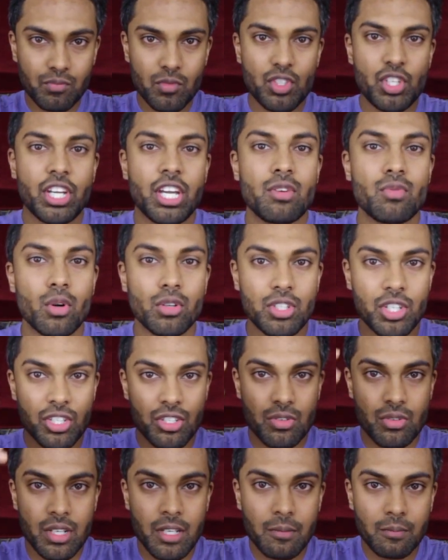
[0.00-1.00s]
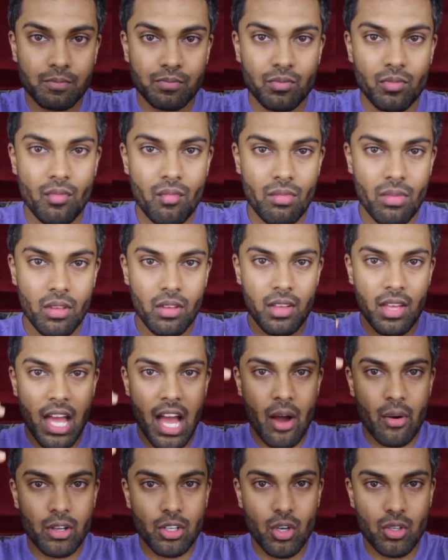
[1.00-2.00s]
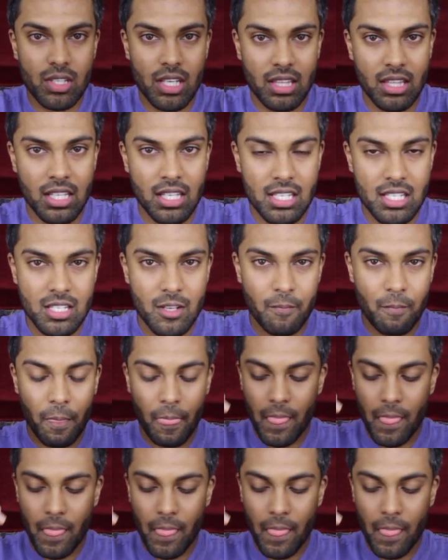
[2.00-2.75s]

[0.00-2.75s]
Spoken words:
chicken rotisserie, how it goes like this.